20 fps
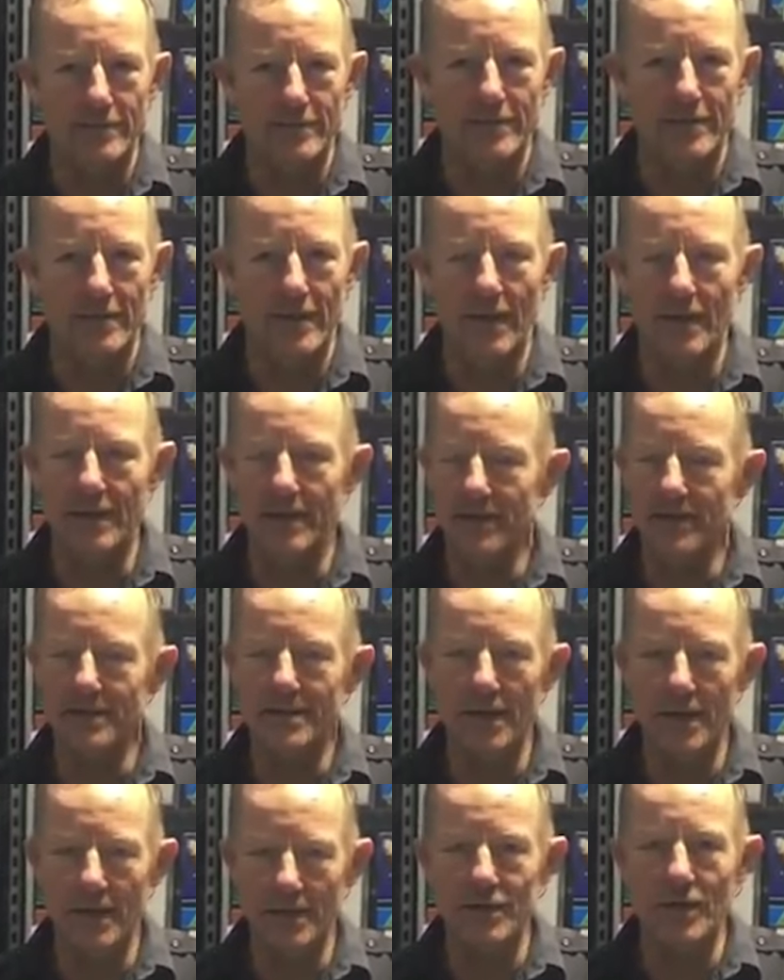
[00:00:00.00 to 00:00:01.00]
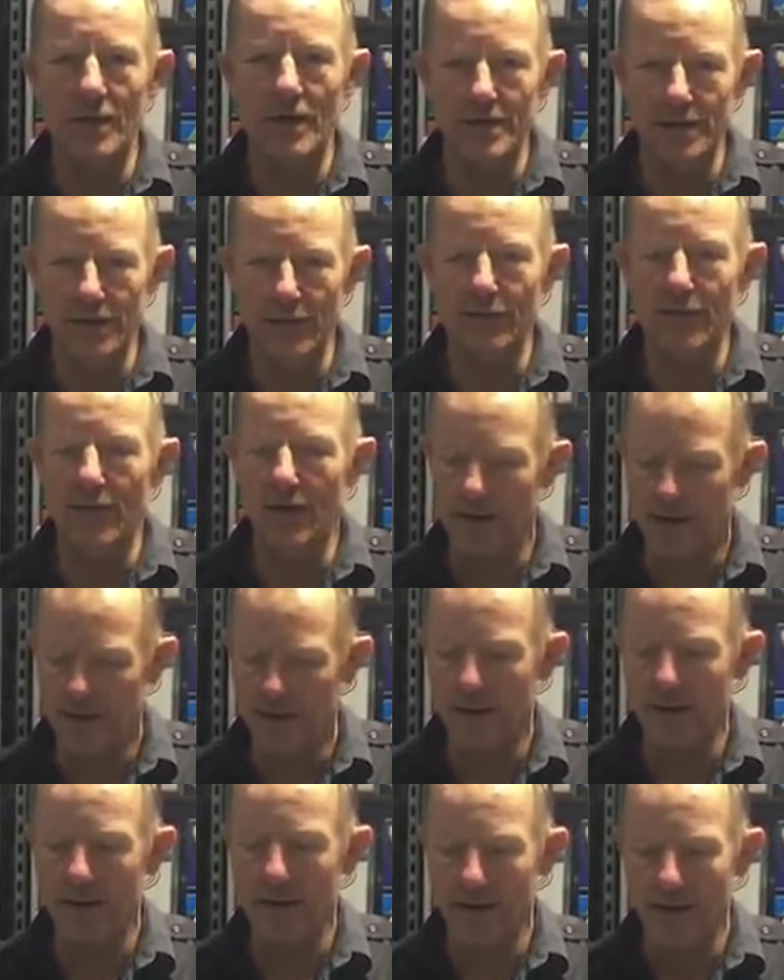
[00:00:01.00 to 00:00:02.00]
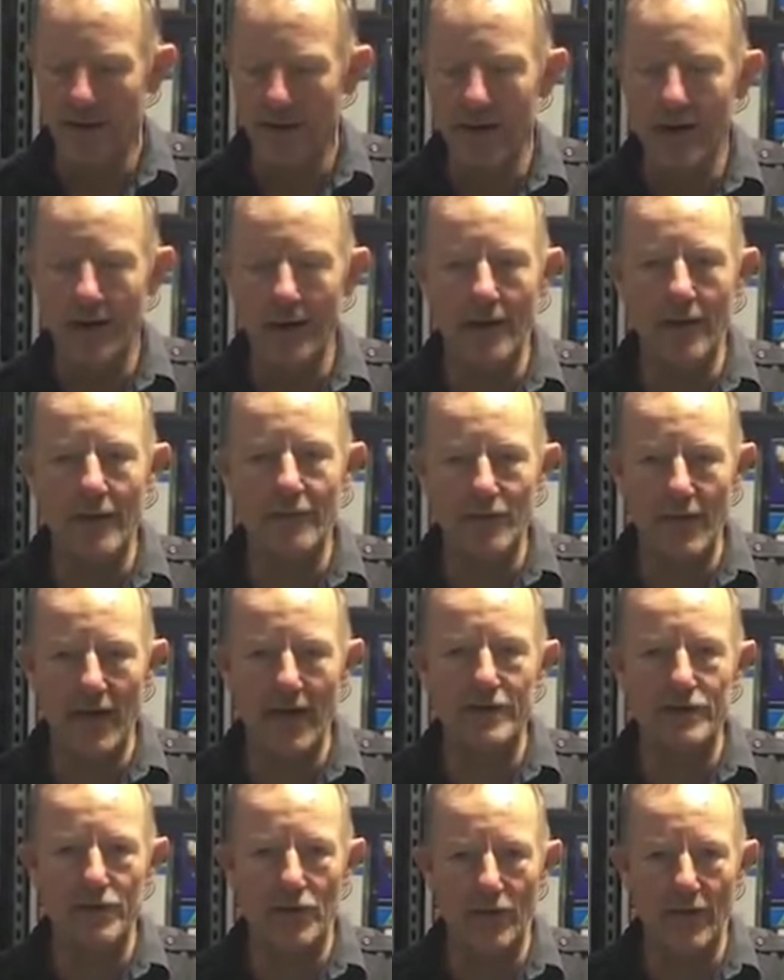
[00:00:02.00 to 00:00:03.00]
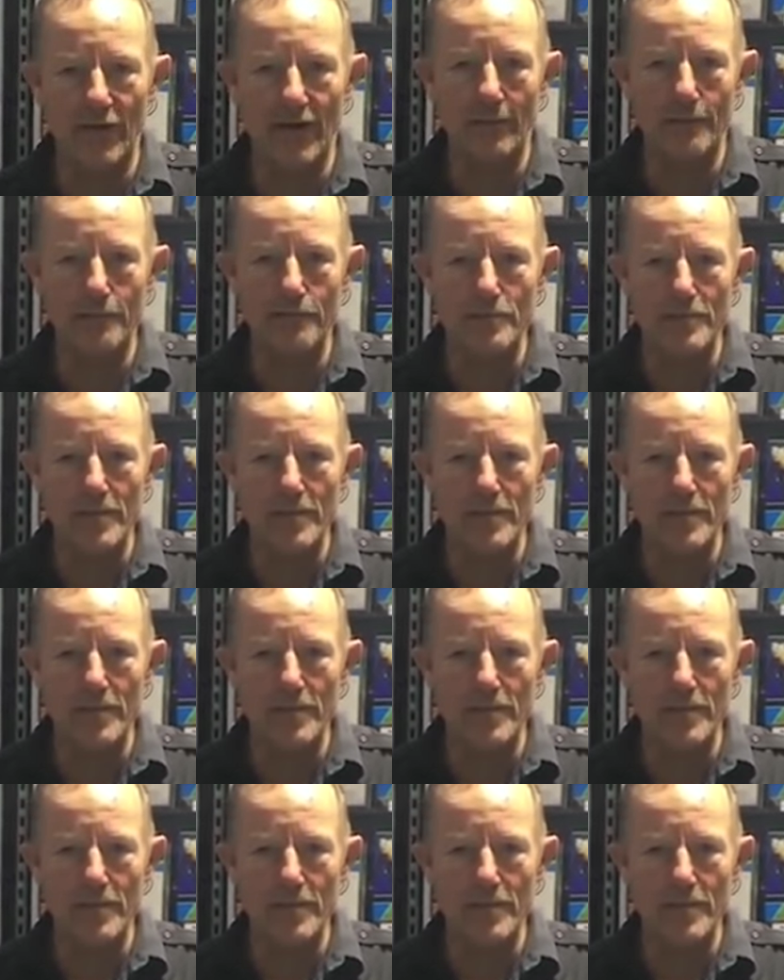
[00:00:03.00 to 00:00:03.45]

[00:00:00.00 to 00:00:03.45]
And it's a scientific effect on that.